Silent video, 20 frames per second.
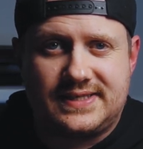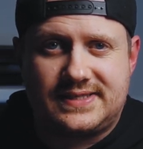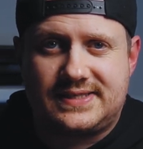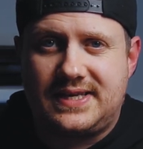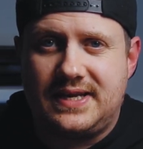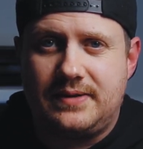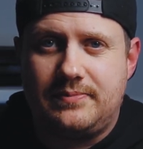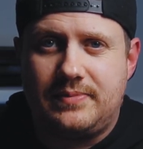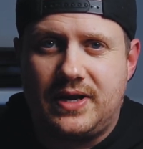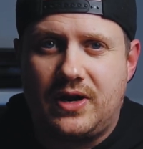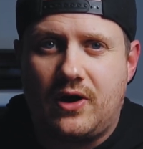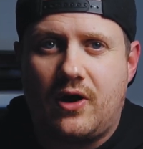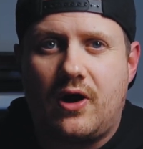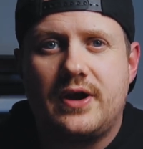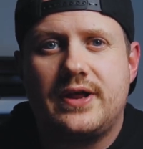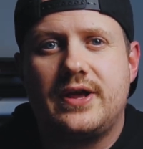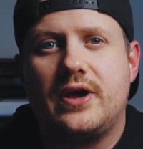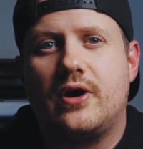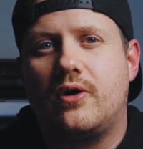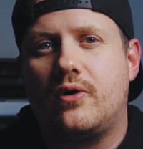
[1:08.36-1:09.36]
16-bit
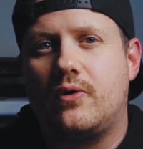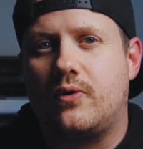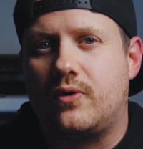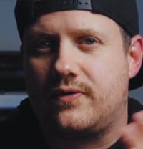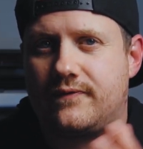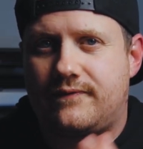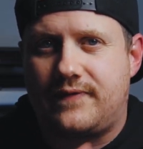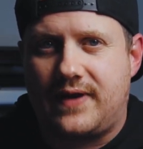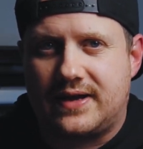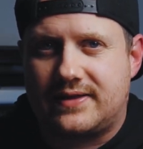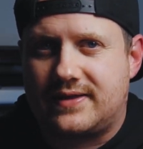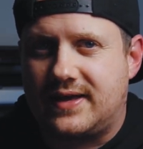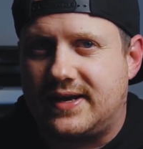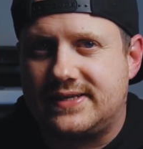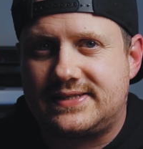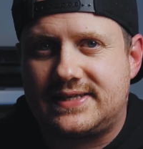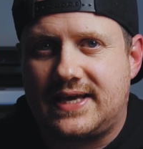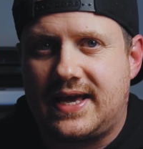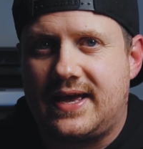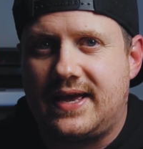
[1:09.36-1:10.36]
audio or the fact that
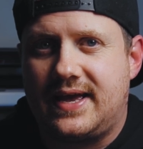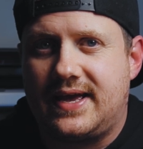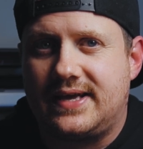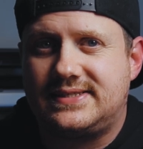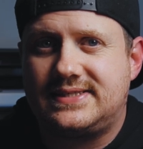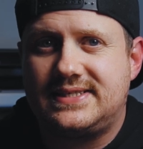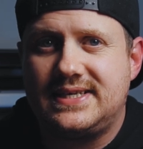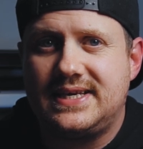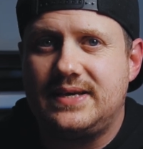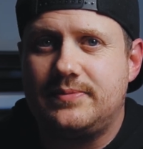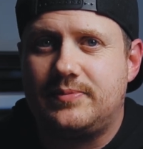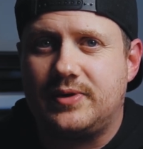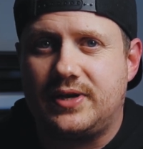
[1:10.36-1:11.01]
it's AAC,